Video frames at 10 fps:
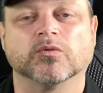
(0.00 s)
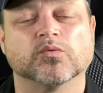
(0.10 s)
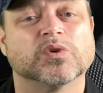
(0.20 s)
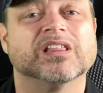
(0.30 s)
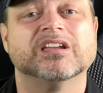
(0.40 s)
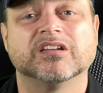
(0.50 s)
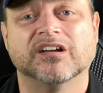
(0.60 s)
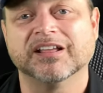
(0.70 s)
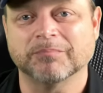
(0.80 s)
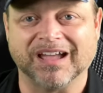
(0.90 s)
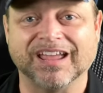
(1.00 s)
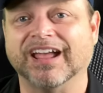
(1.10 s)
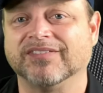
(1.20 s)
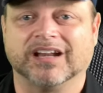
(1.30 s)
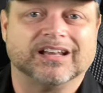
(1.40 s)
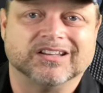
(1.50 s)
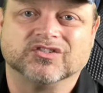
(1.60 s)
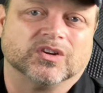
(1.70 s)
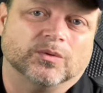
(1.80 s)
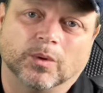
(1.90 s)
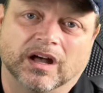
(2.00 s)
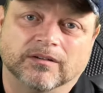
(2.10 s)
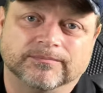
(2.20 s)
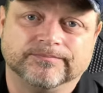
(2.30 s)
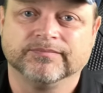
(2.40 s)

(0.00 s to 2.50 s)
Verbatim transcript: really good in my hand that I didn't shoot well.